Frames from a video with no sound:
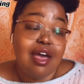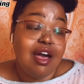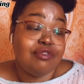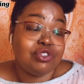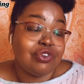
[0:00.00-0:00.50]

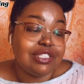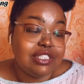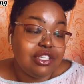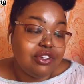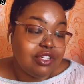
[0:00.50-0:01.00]
of
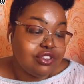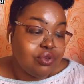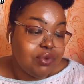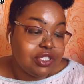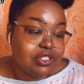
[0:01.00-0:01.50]
trusting your
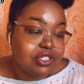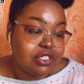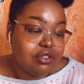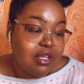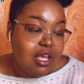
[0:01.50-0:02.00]

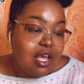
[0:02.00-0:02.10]
intuition,